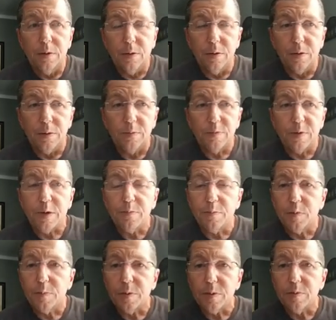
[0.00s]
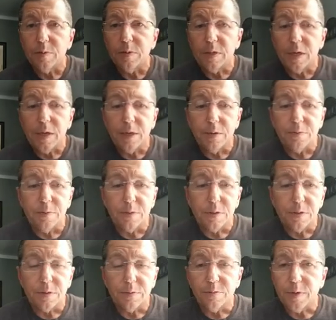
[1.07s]
uh, five more people die of
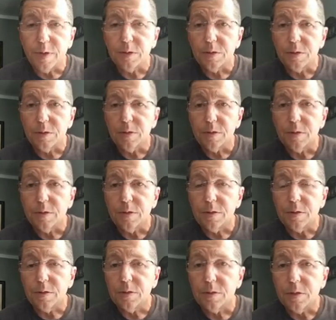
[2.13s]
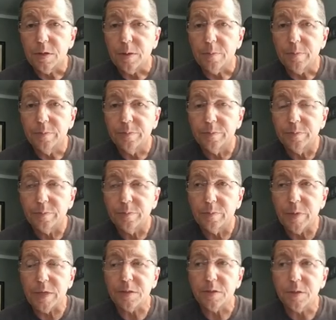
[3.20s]
this infection, this, this
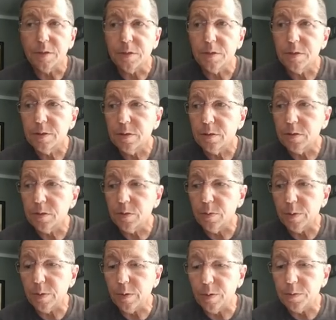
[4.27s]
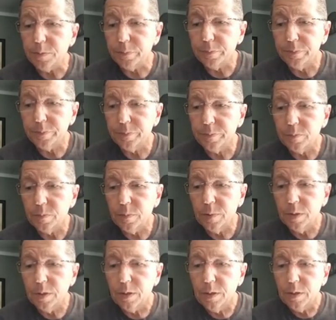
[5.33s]
pestilence that's going on,
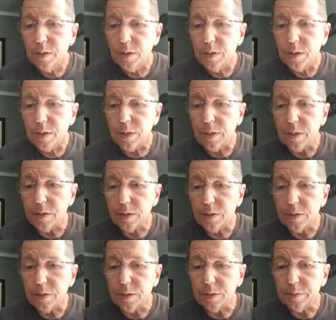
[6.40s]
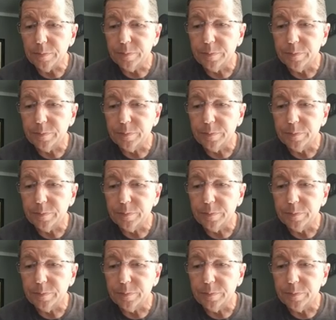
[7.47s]
and. Um,